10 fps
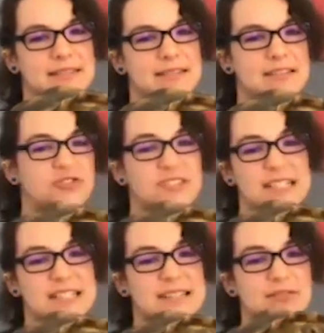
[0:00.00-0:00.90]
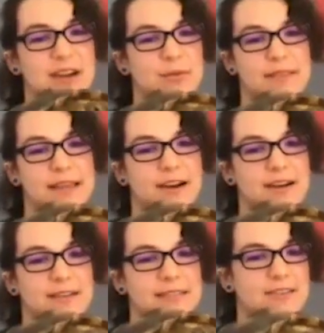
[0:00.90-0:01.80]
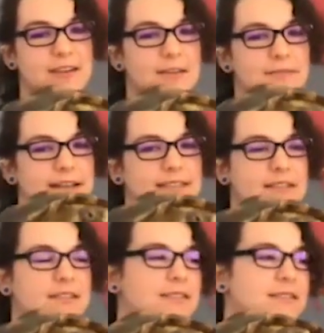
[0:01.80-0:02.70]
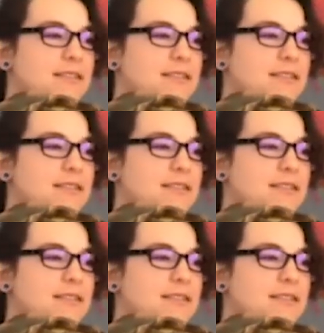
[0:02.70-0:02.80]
They're just going to stay right where they are. They're not fast at all.